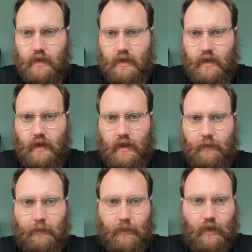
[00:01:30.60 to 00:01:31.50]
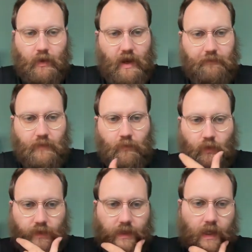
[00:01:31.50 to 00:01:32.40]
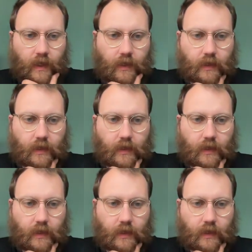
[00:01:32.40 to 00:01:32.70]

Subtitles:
I've been working